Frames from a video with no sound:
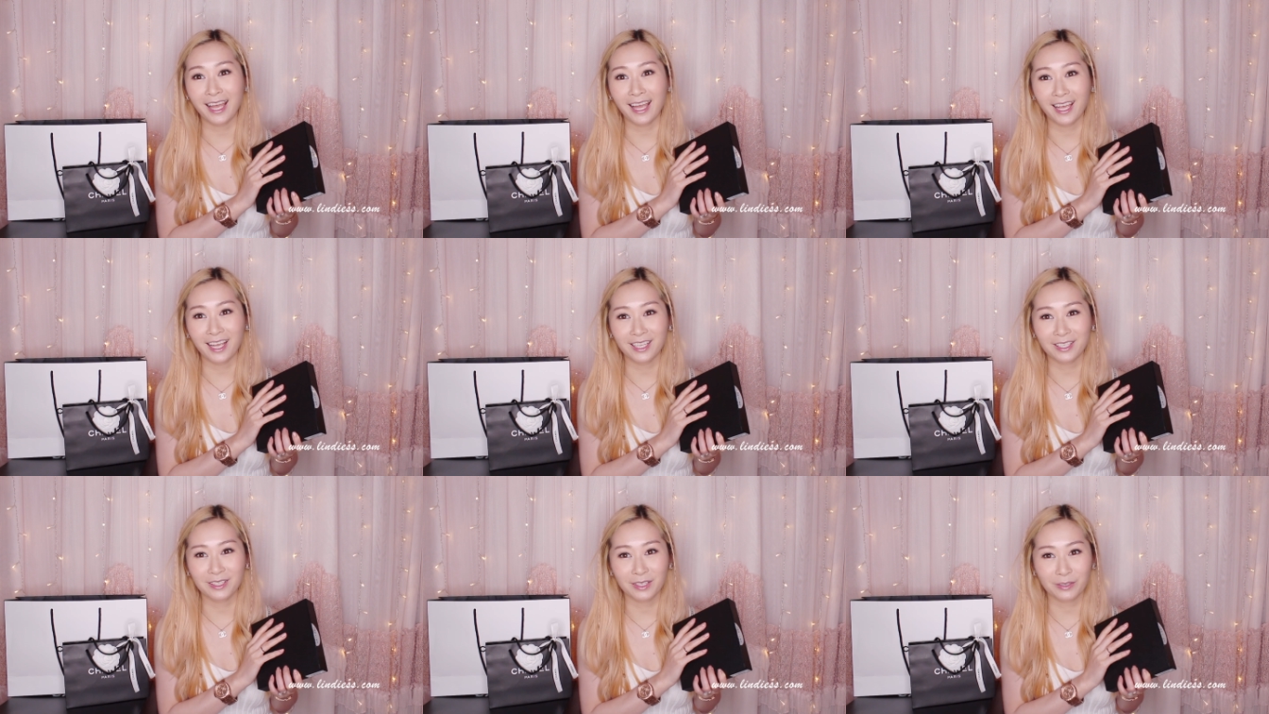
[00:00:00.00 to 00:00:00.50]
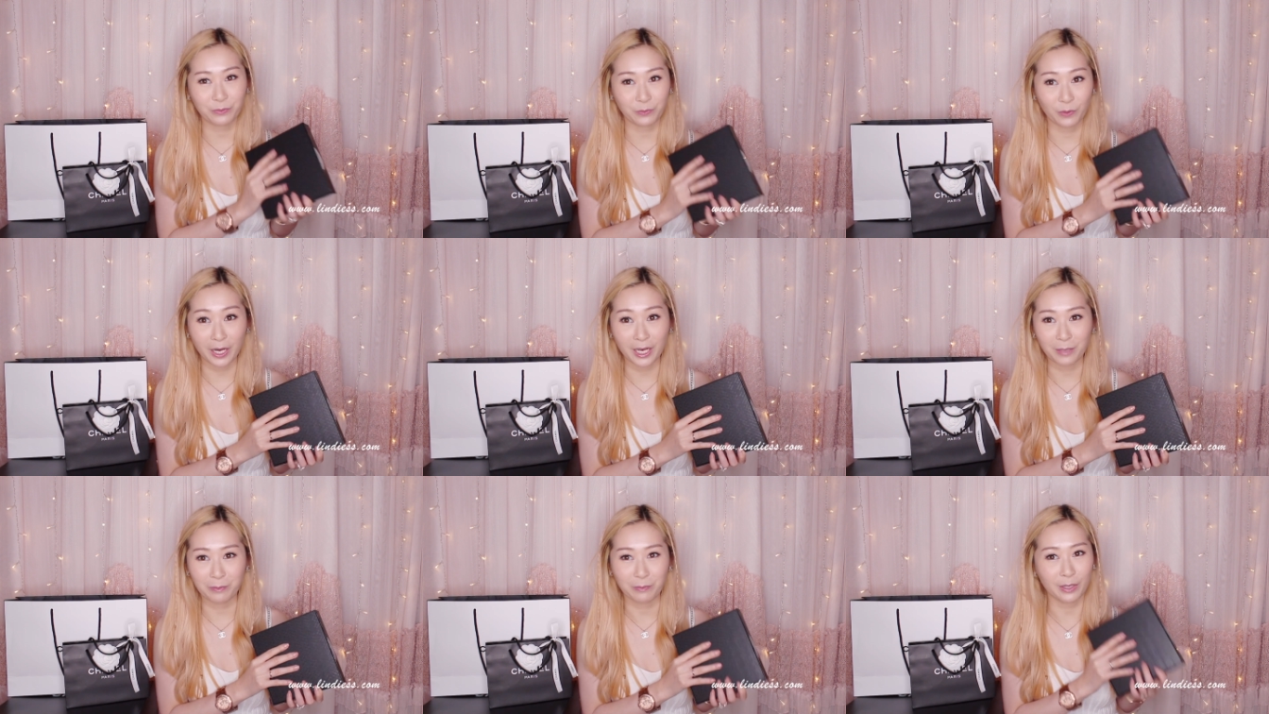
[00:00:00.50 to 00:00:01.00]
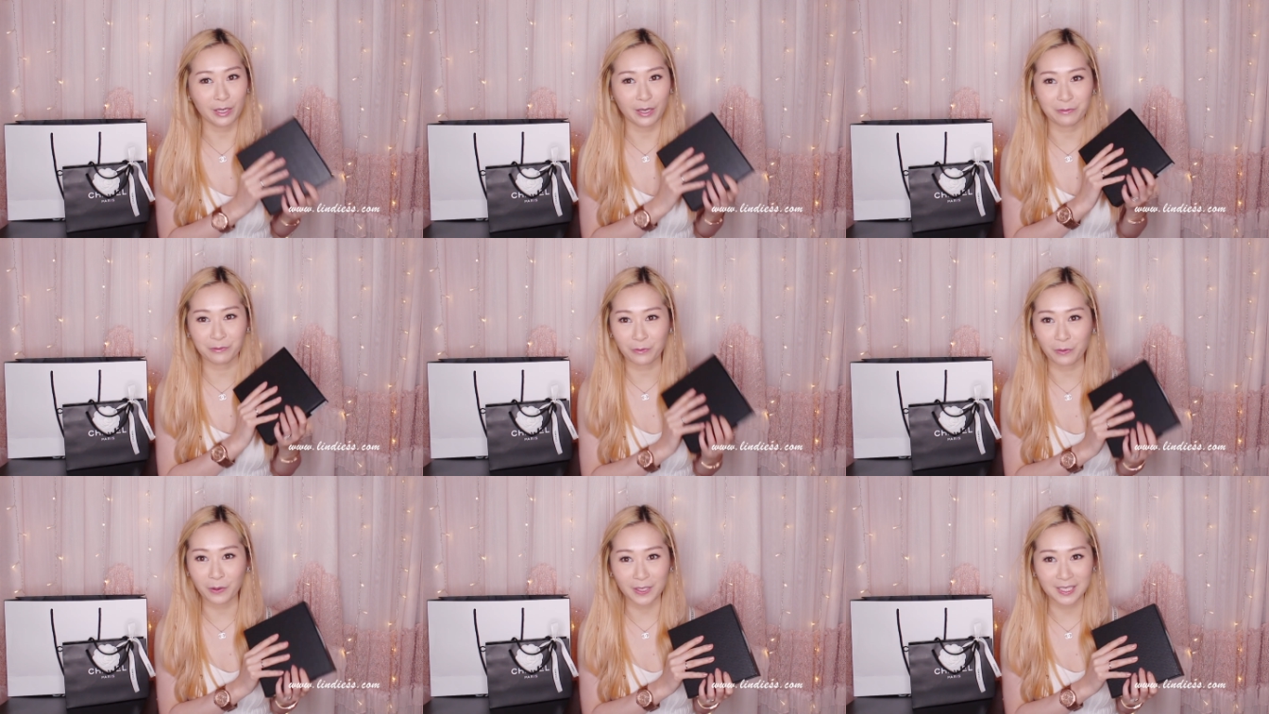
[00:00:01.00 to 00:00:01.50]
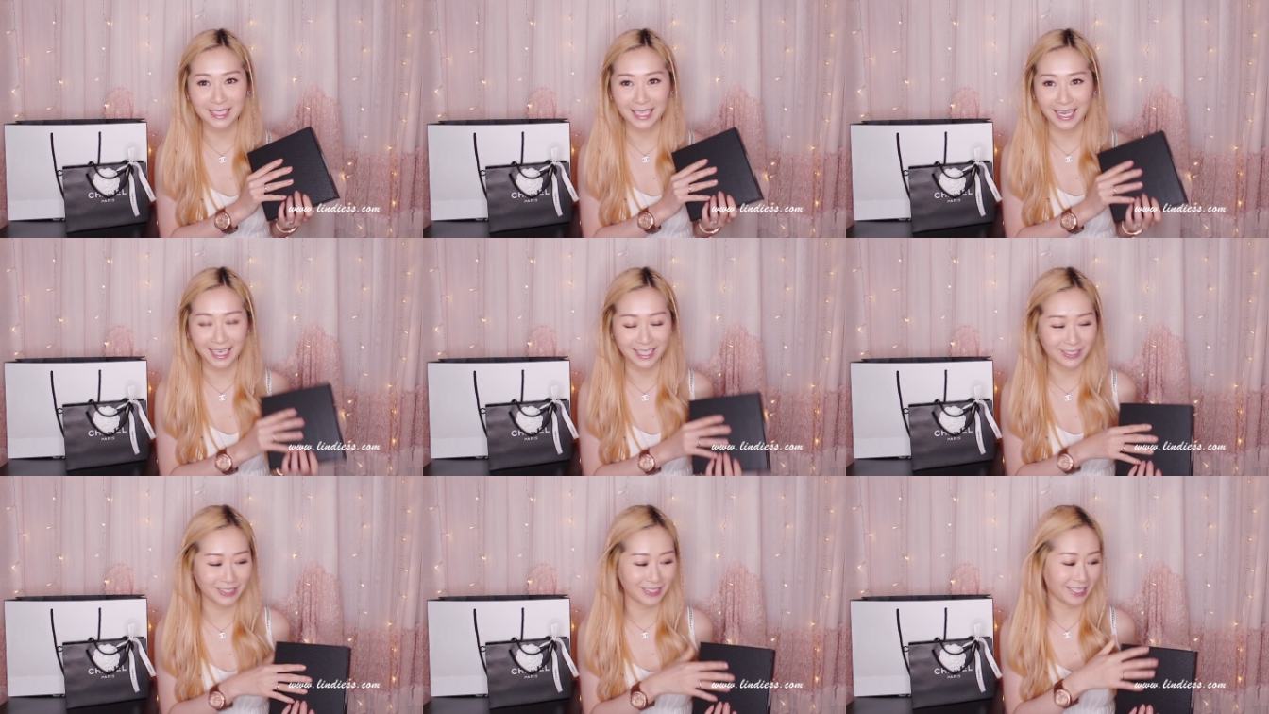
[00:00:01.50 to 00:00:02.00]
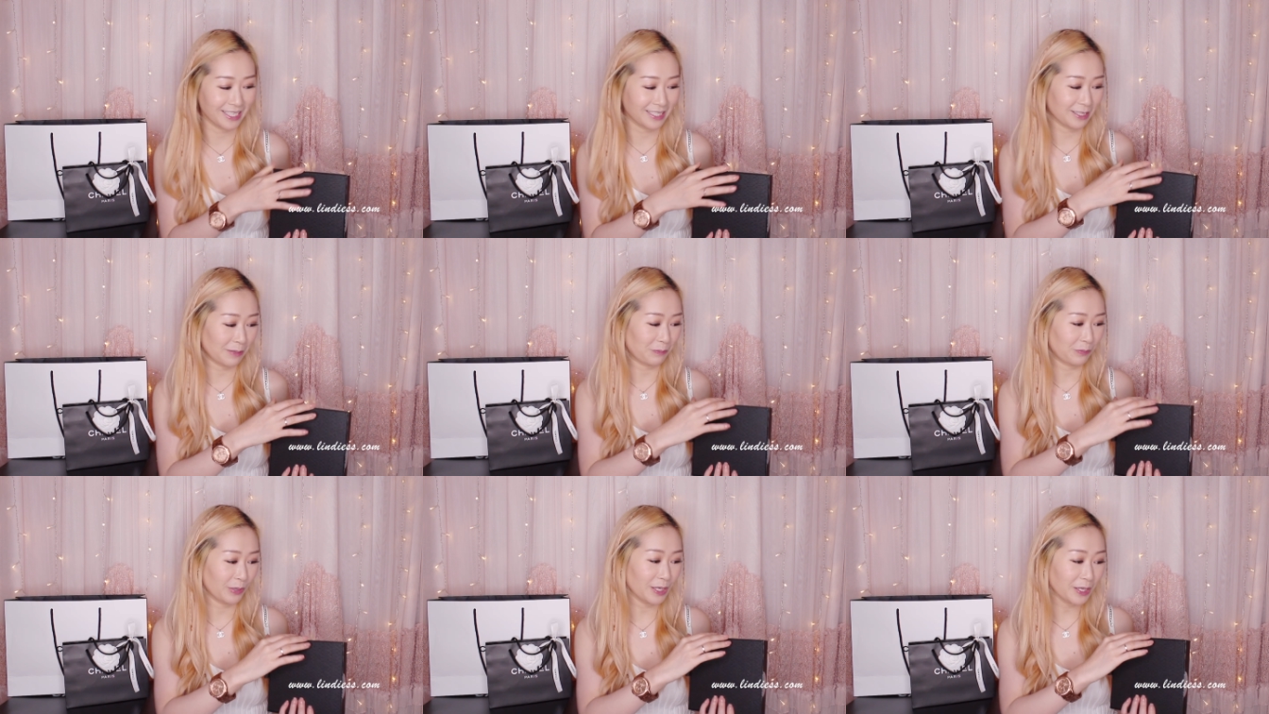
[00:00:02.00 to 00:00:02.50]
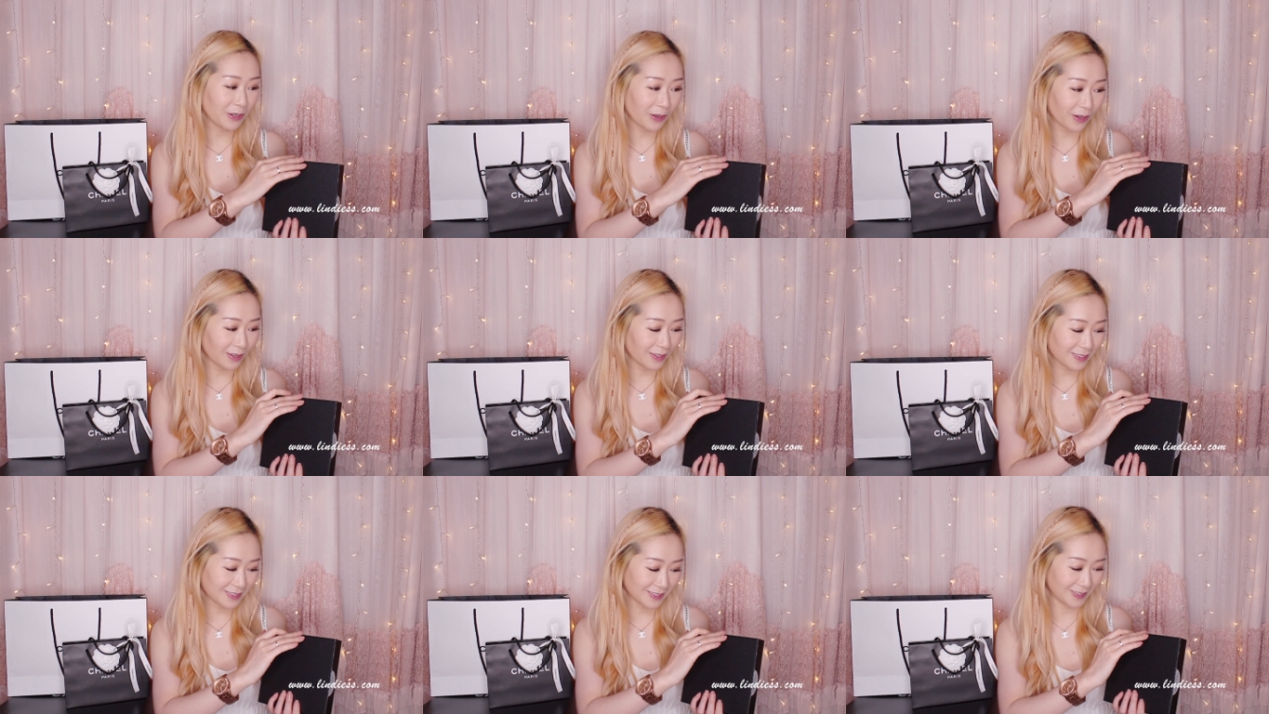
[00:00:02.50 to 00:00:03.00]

and white, but of course I had to get the pink color.